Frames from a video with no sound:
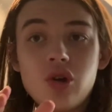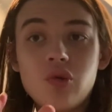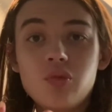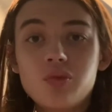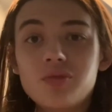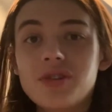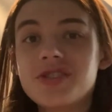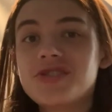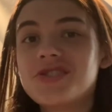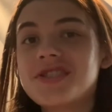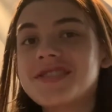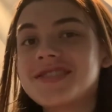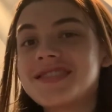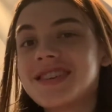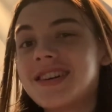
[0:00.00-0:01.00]
which is
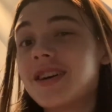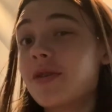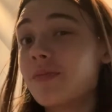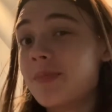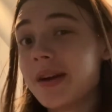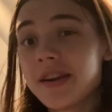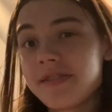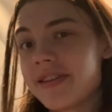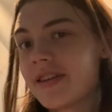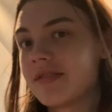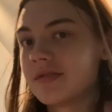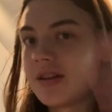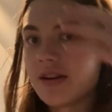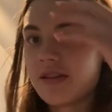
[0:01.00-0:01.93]
better than a lot of